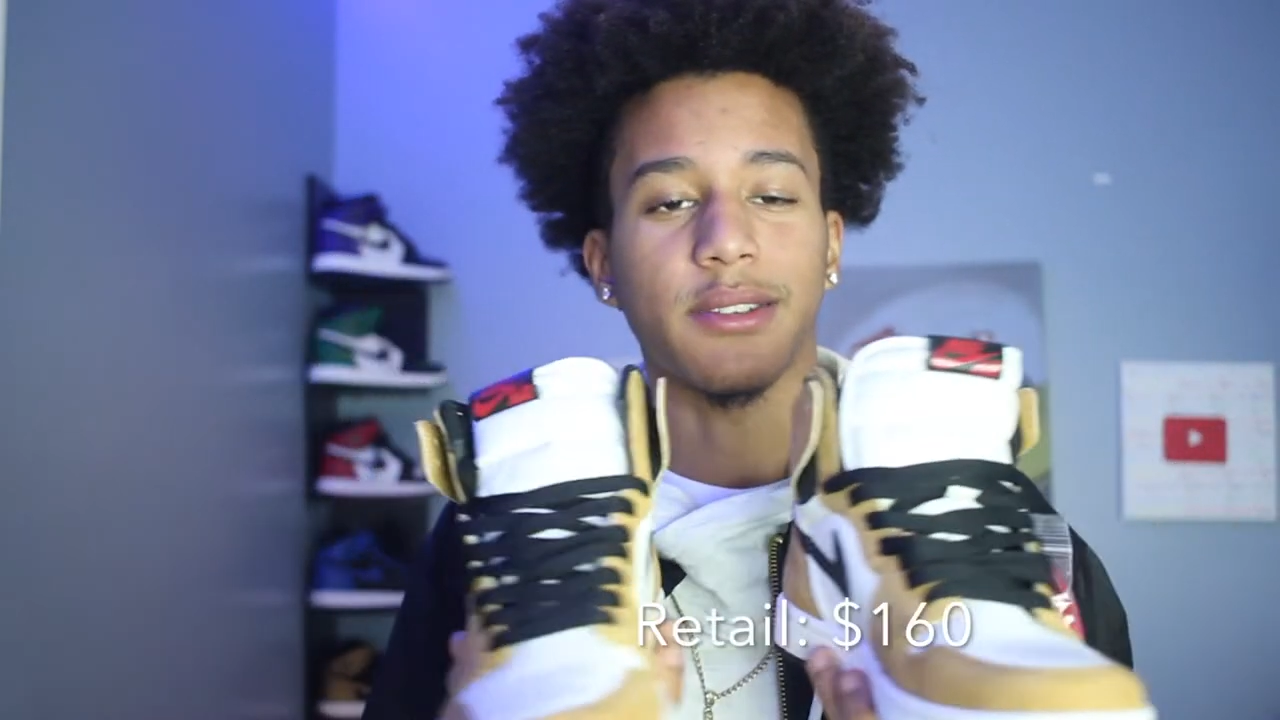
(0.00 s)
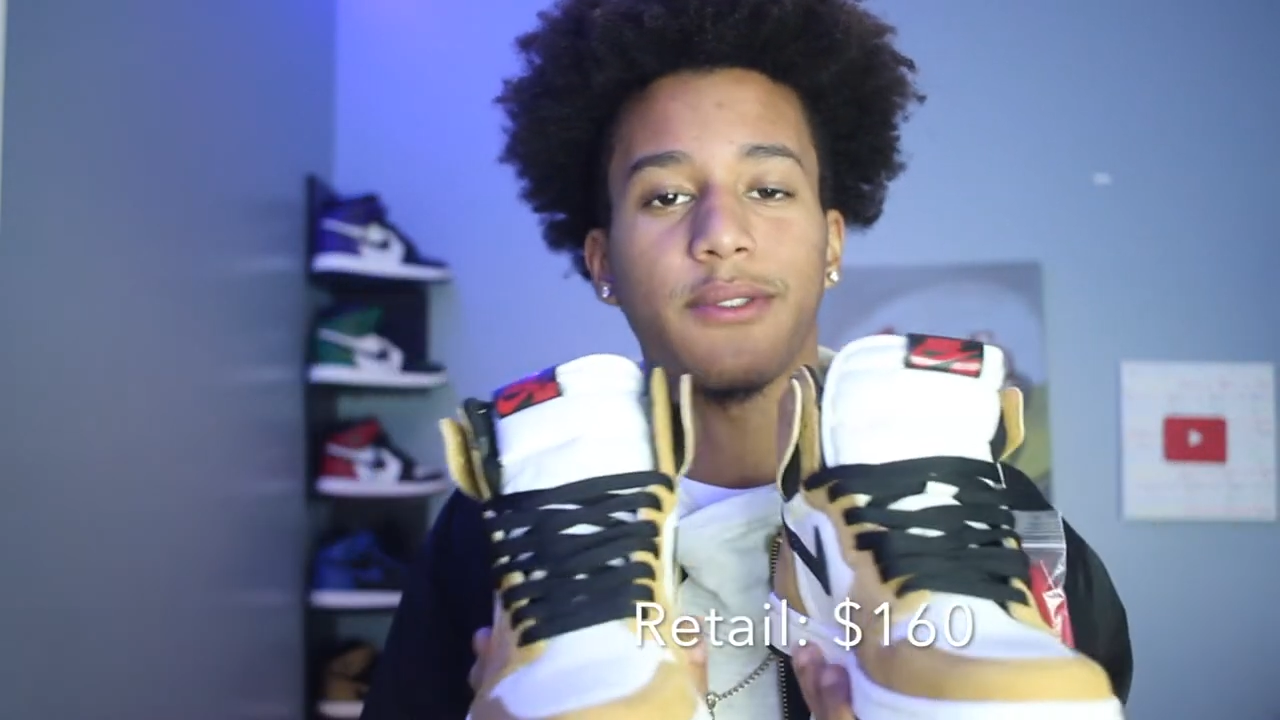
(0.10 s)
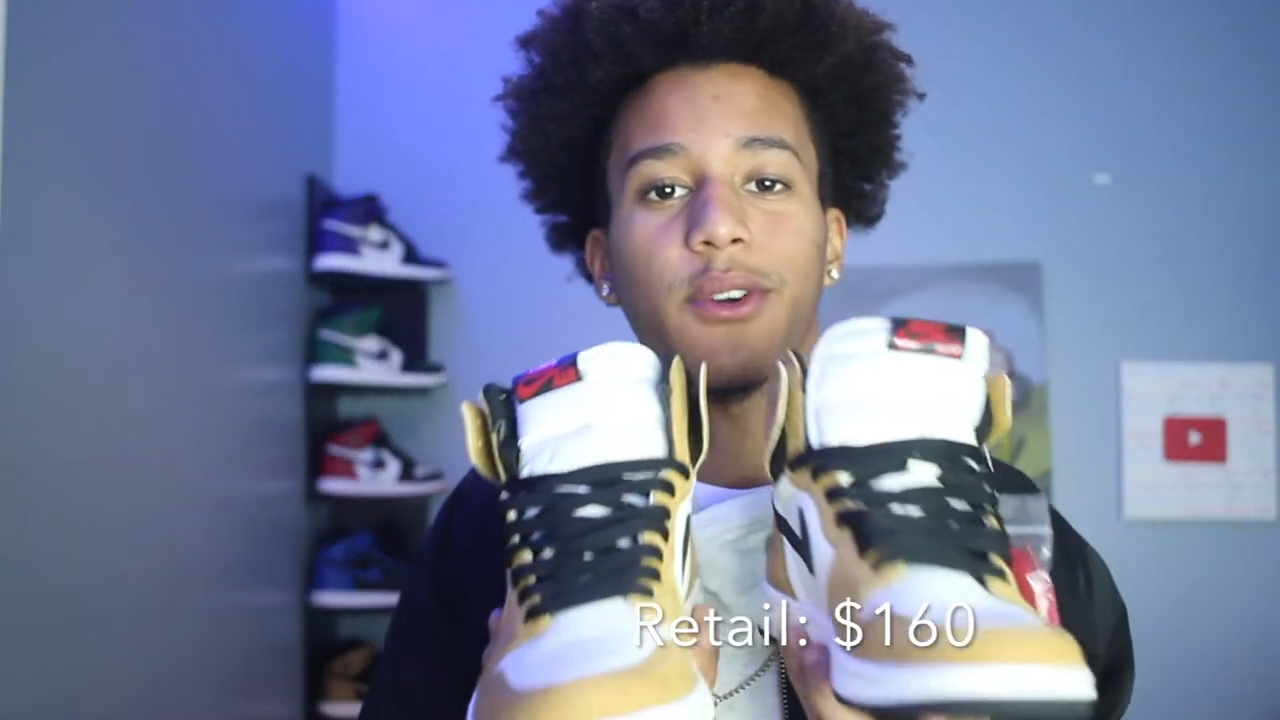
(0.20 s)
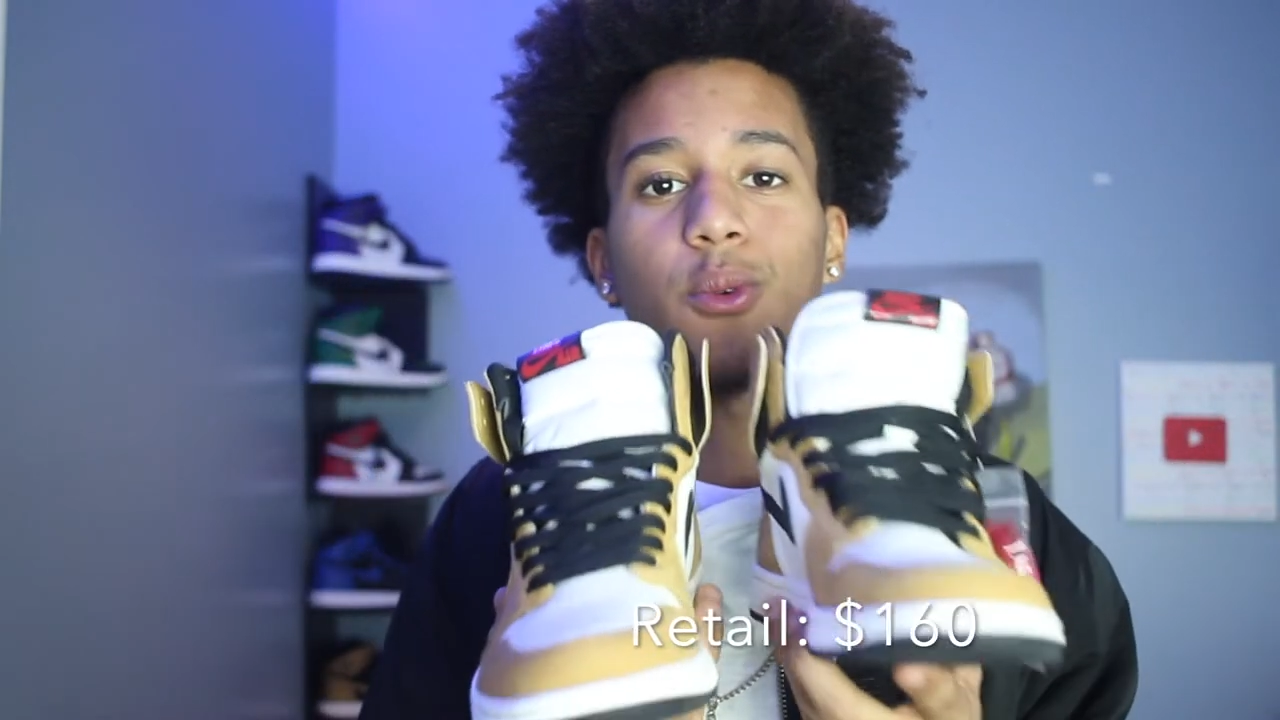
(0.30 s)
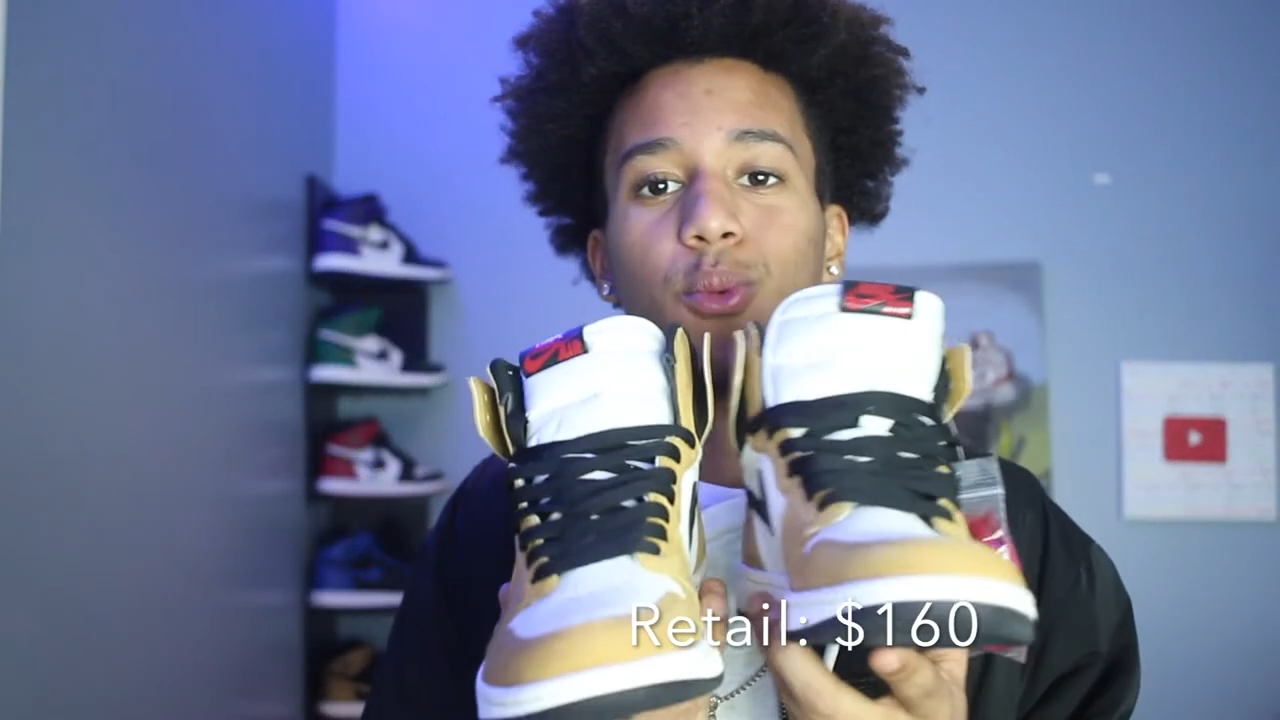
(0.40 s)
of
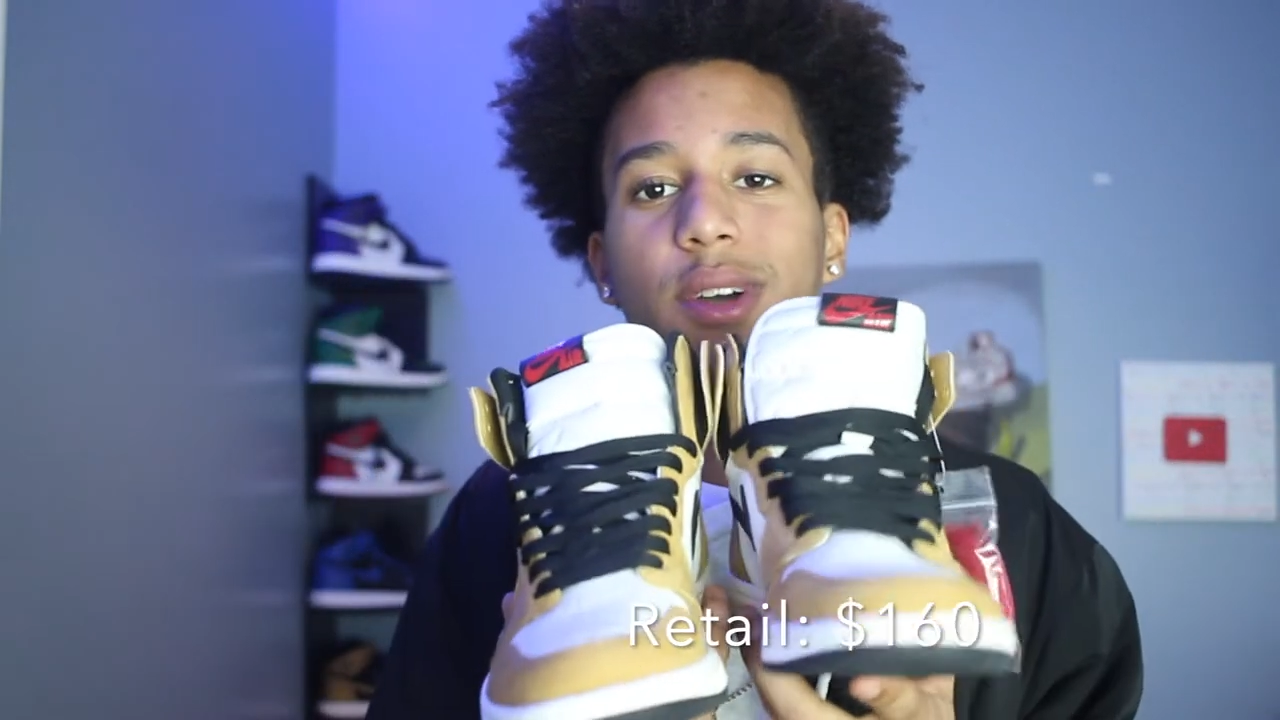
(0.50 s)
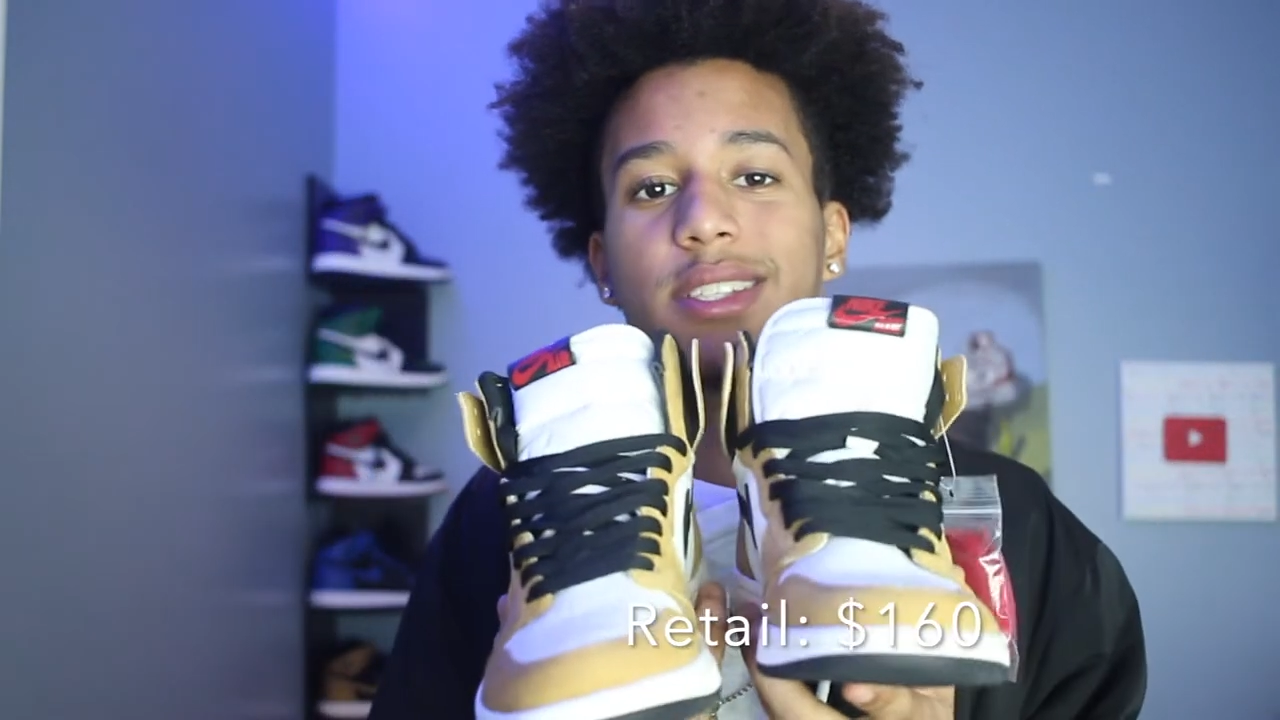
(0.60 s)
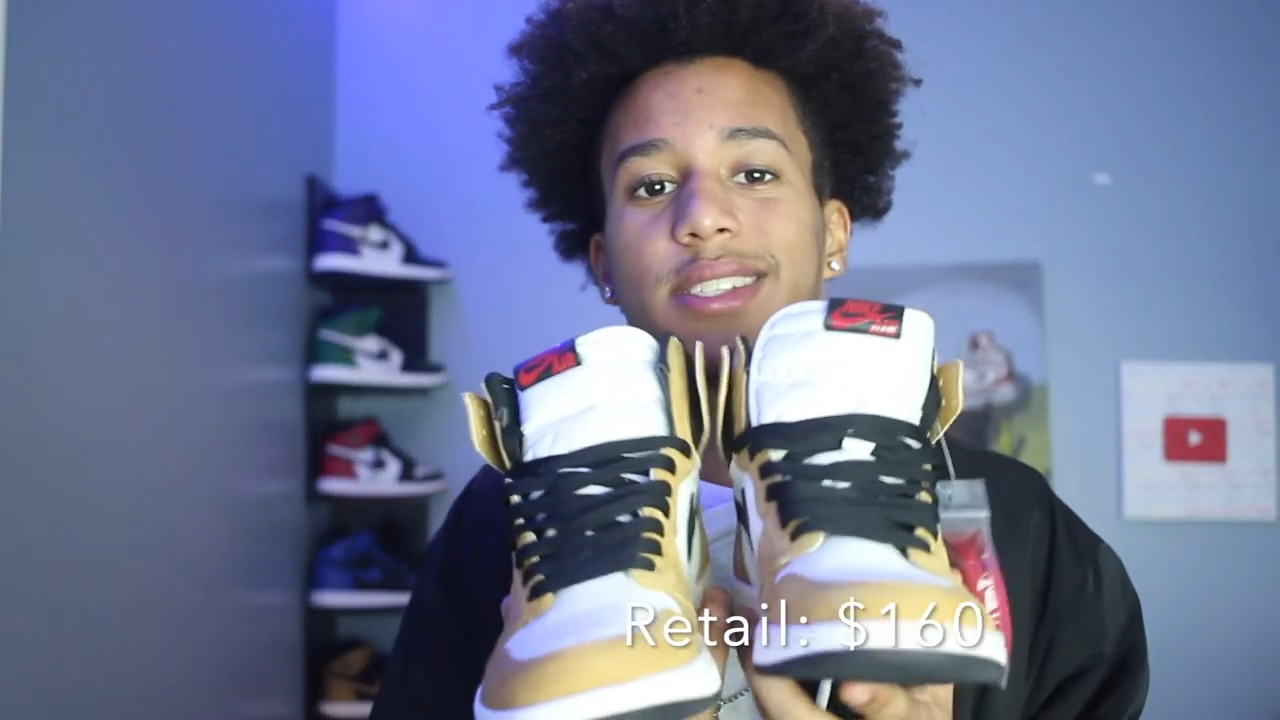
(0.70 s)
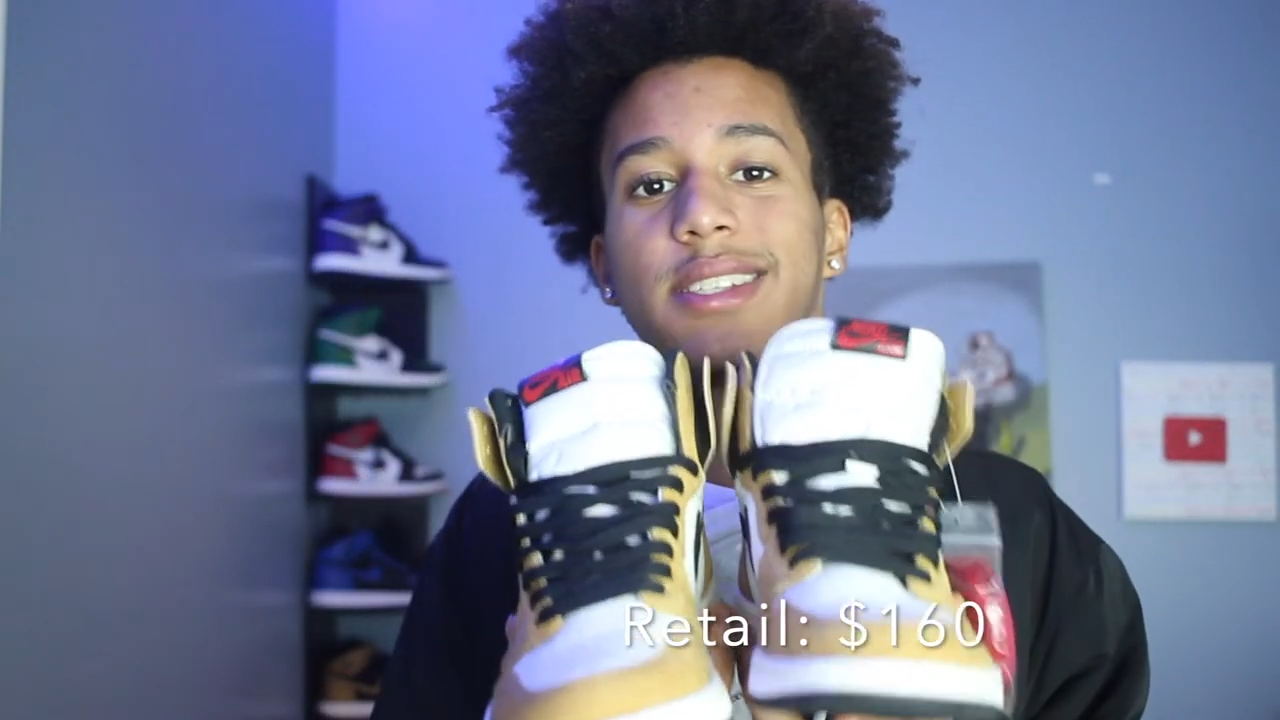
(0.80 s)
one hundred